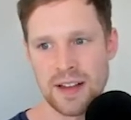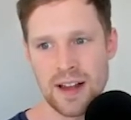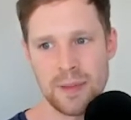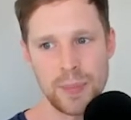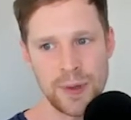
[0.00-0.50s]

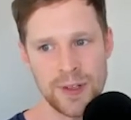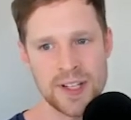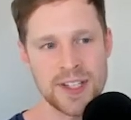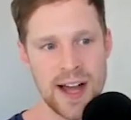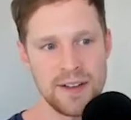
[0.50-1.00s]
a
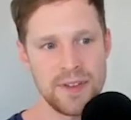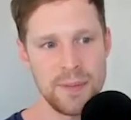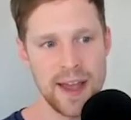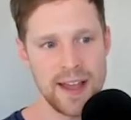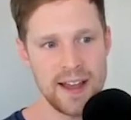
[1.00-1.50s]
bullish sign for
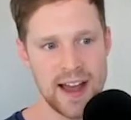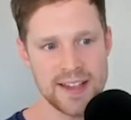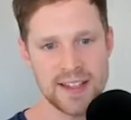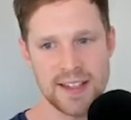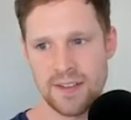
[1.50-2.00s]
me
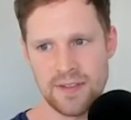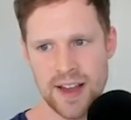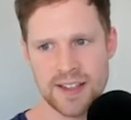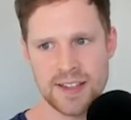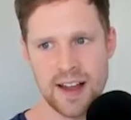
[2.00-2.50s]
as an
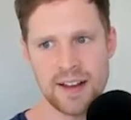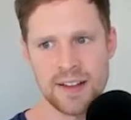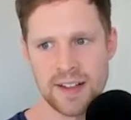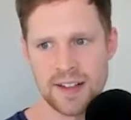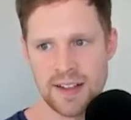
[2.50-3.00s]
investor.
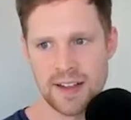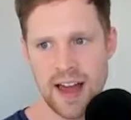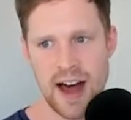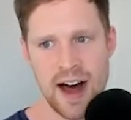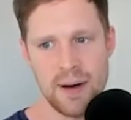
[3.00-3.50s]

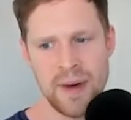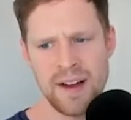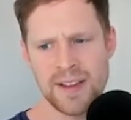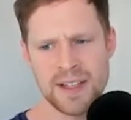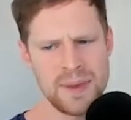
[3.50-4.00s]
But to